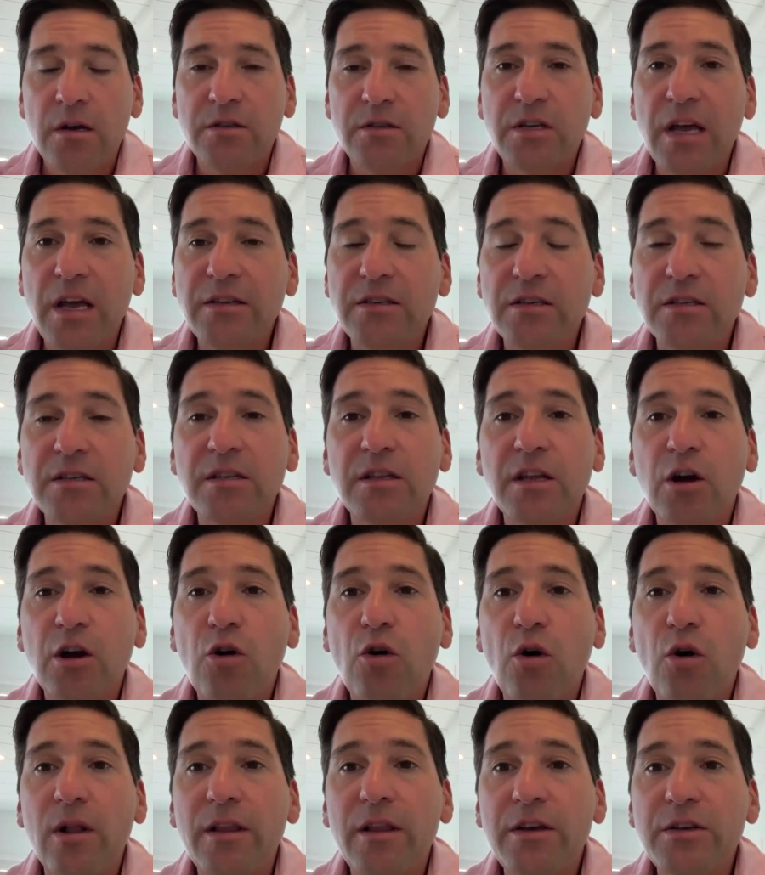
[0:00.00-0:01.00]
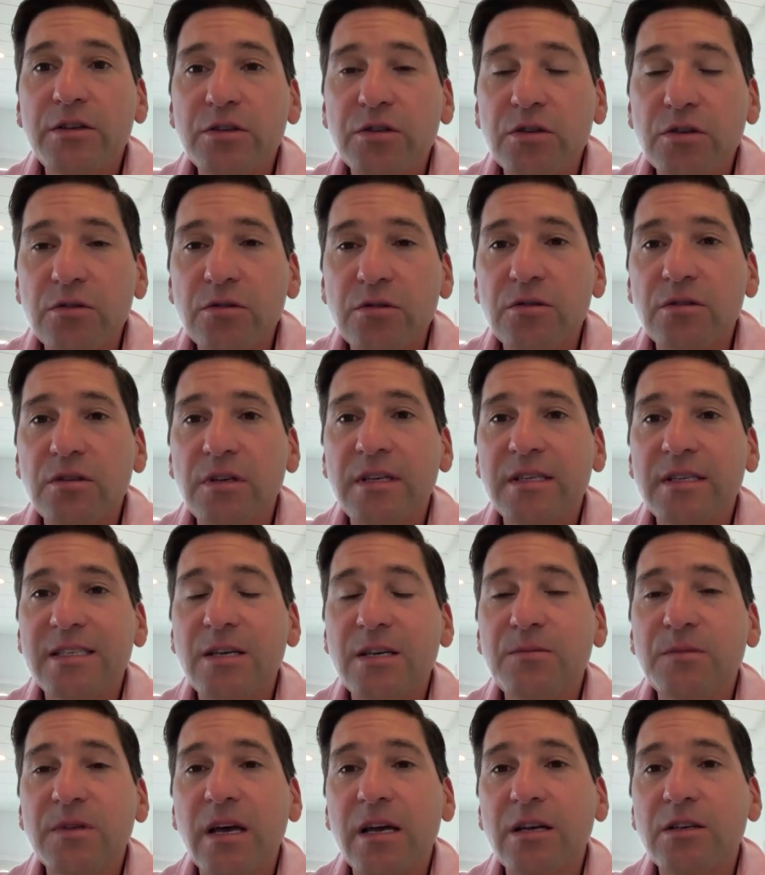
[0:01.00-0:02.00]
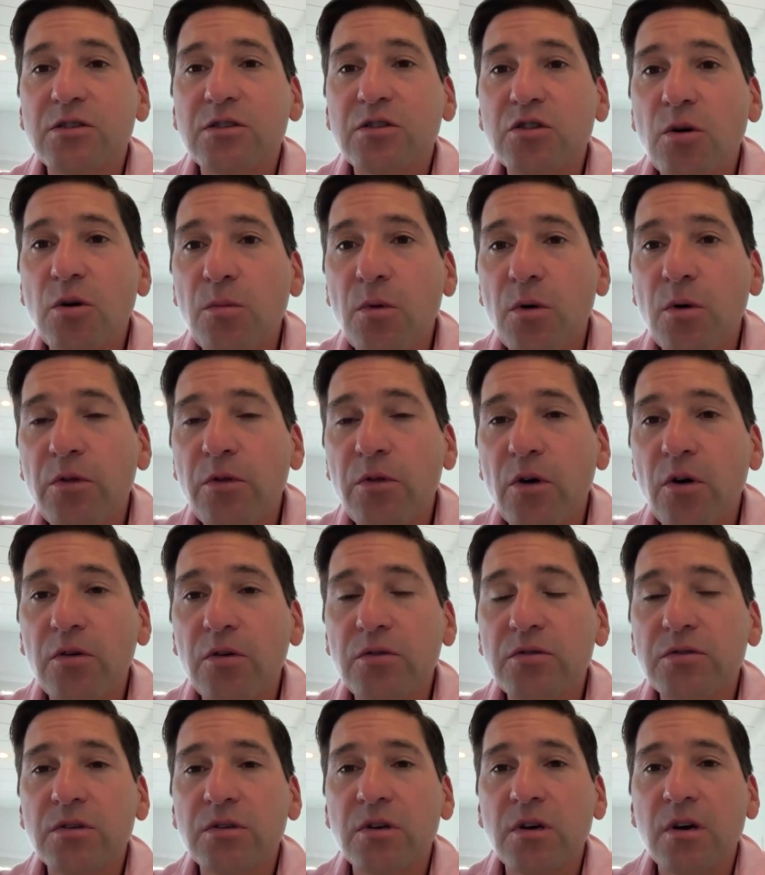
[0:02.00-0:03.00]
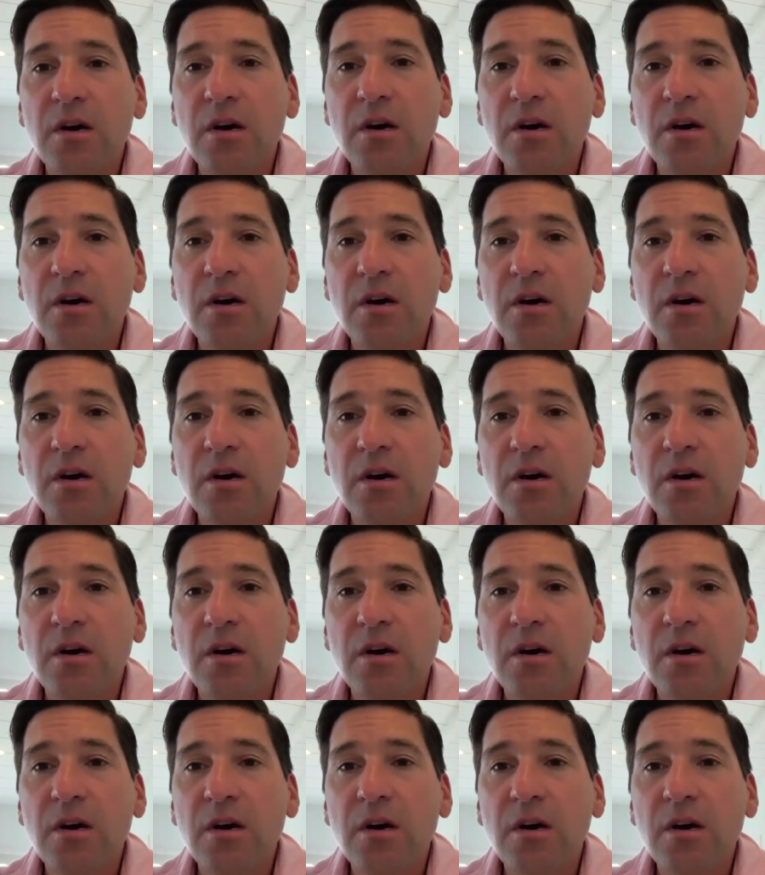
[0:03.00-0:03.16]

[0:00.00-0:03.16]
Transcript: changes in the coalition. It seems like some of those